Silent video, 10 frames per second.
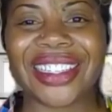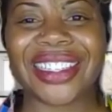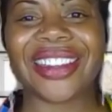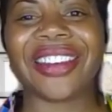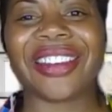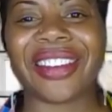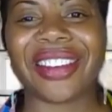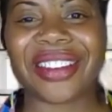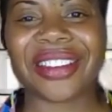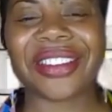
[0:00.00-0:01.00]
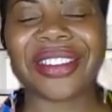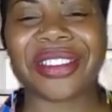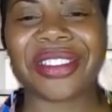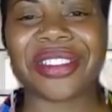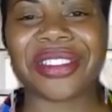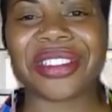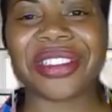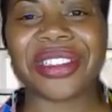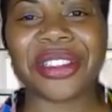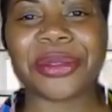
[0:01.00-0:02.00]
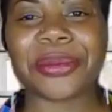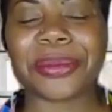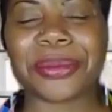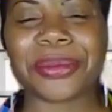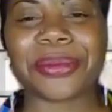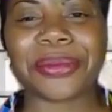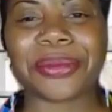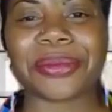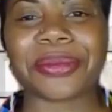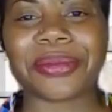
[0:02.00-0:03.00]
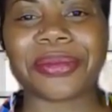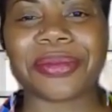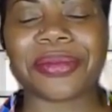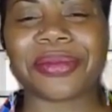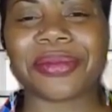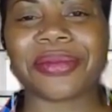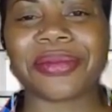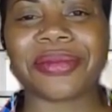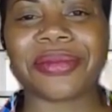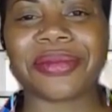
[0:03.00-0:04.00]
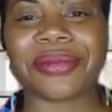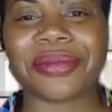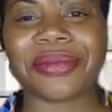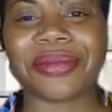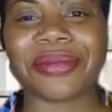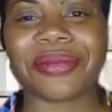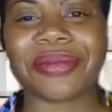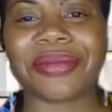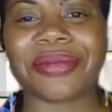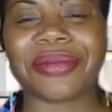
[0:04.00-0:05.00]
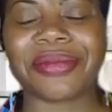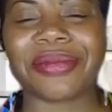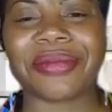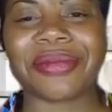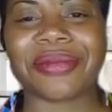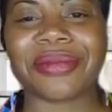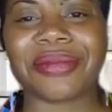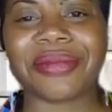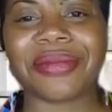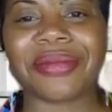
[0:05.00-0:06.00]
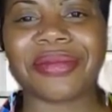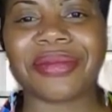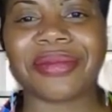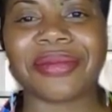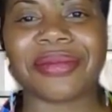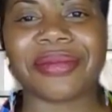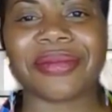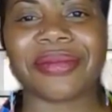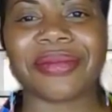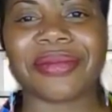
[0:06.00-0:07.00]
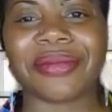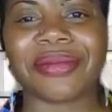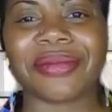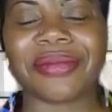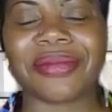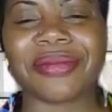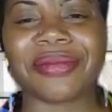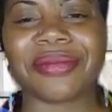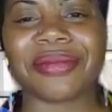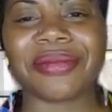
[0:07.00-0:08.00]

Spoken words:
(silent)